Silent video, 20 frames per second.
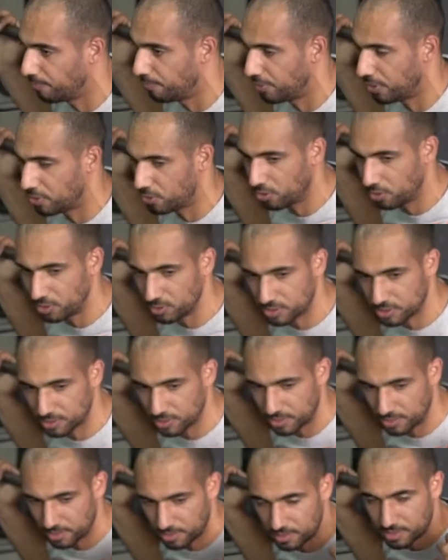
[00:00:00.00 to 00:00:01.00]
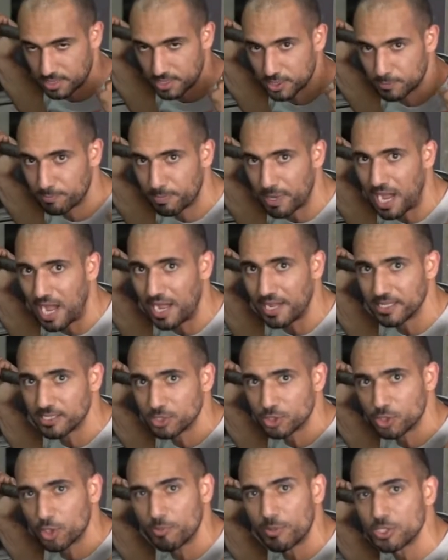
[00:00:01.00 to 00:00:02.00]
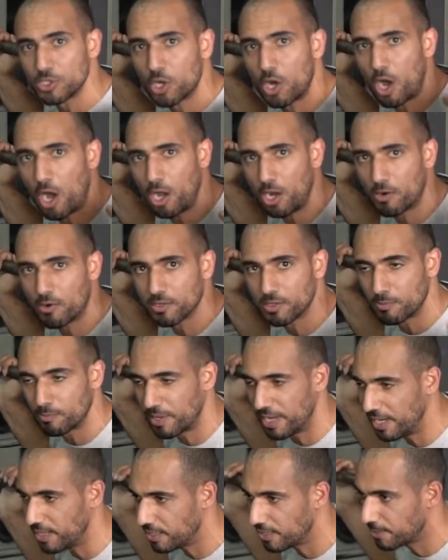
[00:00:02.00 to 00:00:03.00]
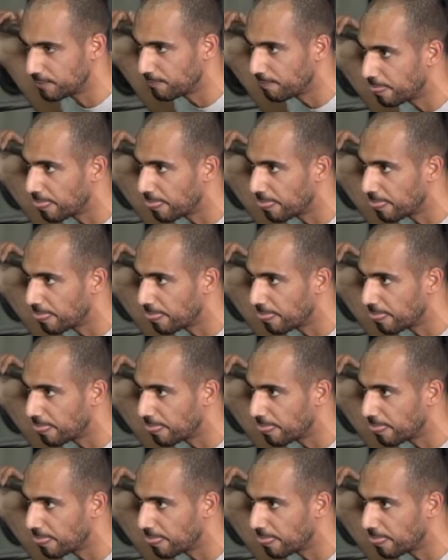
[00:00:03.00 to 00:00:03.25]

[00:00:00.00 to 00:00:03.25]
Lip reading: because this bar is so much higher on the back,